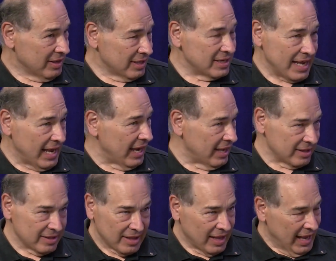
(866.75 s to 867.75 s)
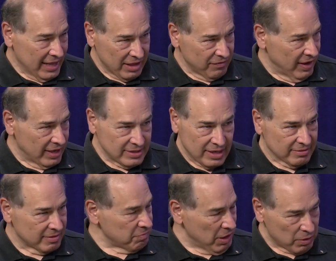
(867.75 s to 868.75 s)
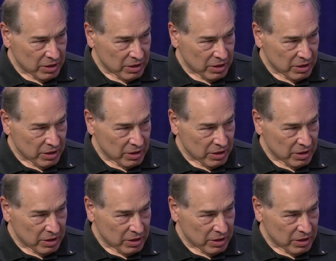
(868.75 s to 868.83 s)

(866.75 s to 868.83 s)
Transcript: the day and, and the event and you know,